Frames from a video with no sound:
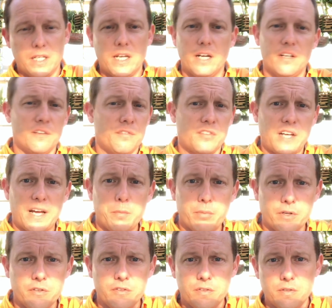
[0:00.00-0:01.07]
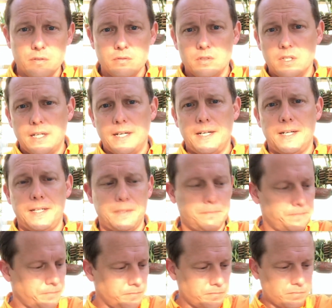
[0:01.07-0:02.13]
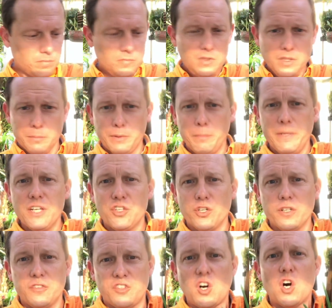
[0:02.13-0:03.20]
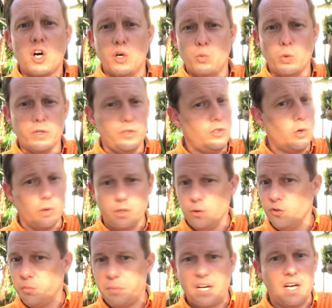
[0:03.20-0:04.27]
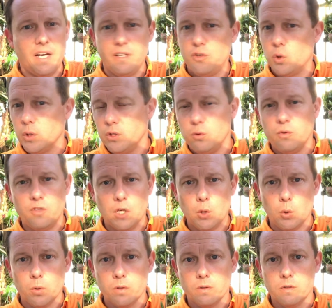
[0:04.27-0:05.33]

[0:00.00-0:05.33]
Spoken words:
kind of cypress, but make sure it's a hardwood. Don't use pine, don't use oak,